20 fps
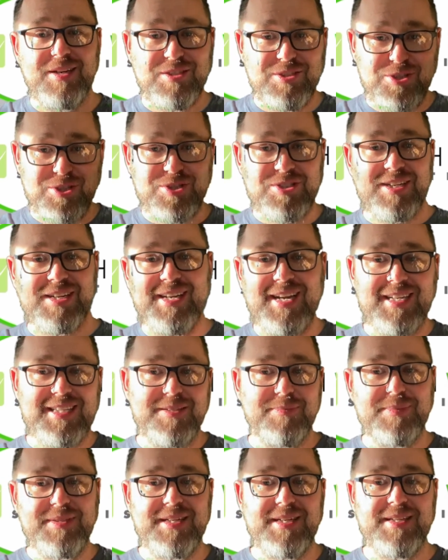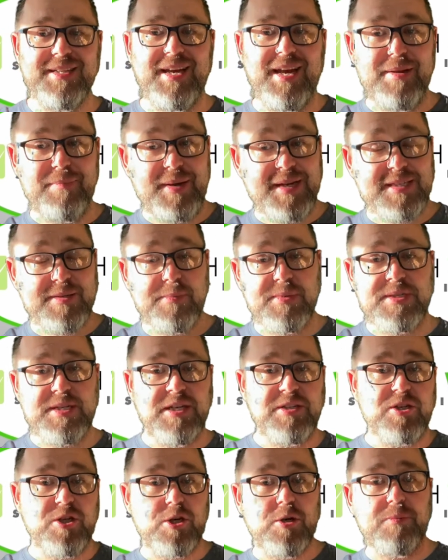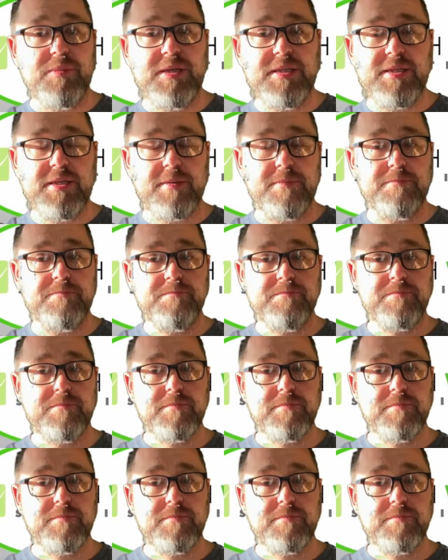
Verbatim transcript: just to get them into the database and present your company to them